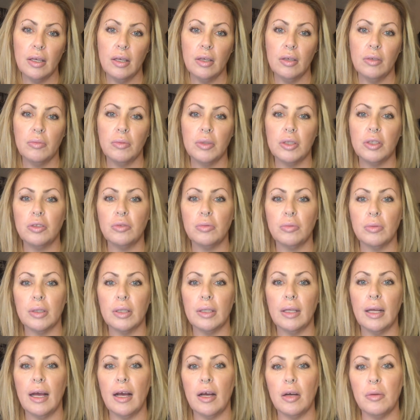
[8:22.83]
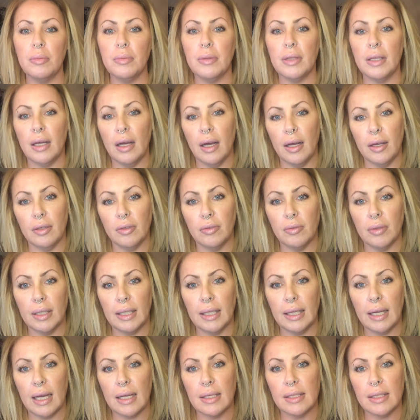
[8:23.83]
which would help the hyaluronic
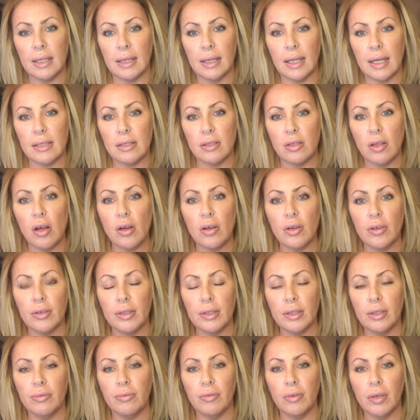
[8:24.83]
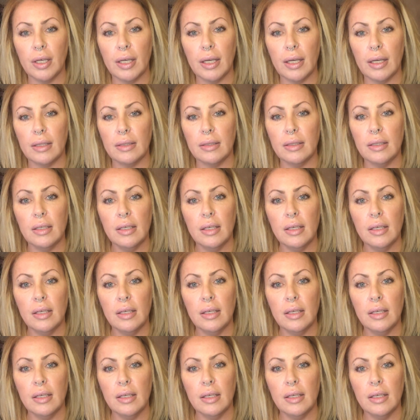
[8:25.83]
acid last longer in the forehead,